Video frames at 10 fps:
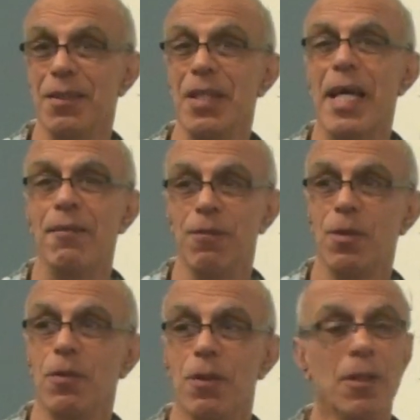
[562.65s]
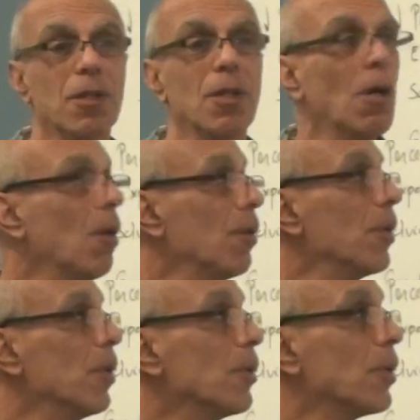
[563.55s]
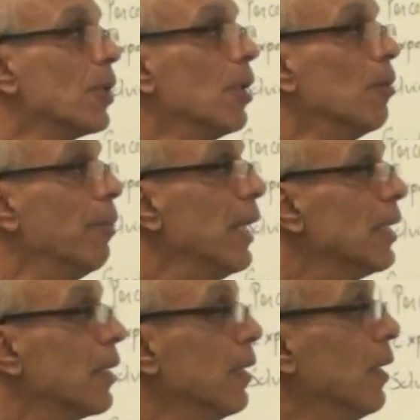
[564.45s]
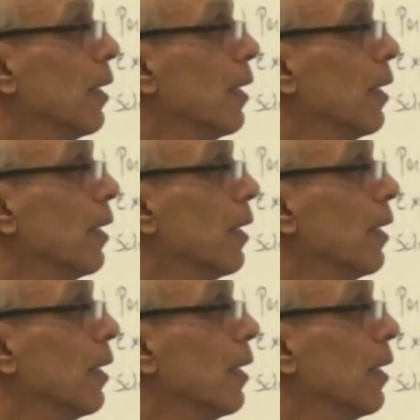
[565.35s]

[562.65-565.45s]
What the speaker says: You have to learn all those. Basically,